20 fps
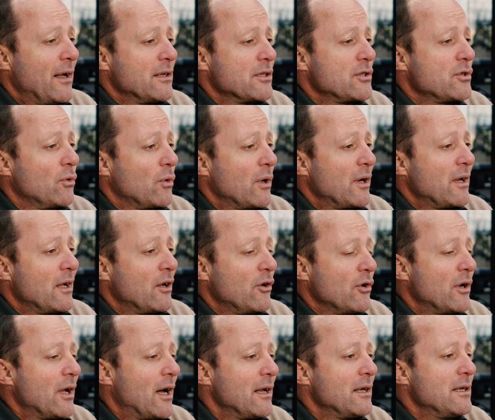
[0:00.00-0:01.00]
has thought it a
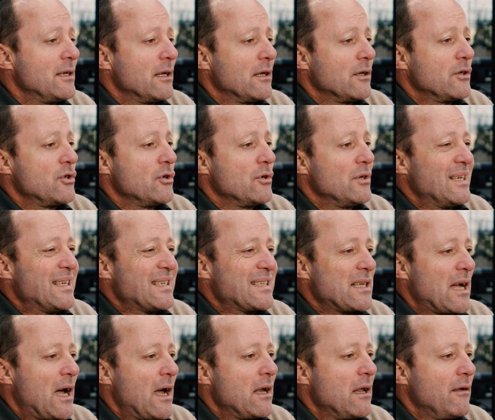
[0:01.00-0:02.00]
good idea to
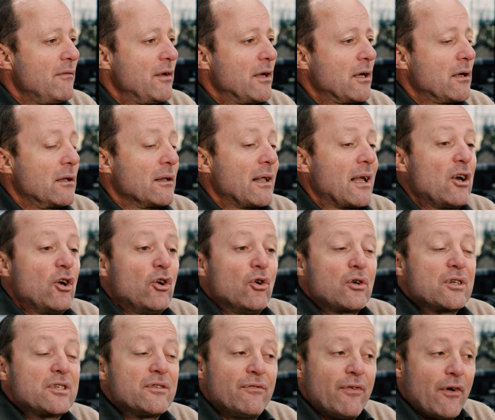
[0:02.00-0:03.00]
design a vehicle that
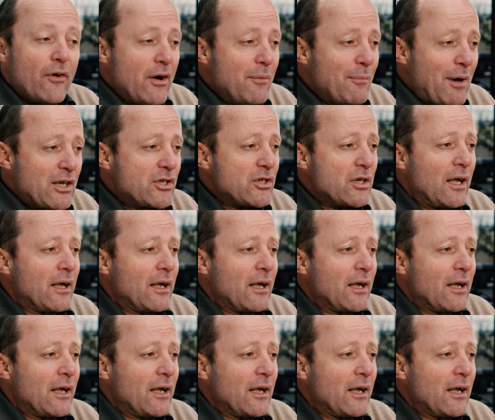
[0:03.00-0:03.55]
looks very much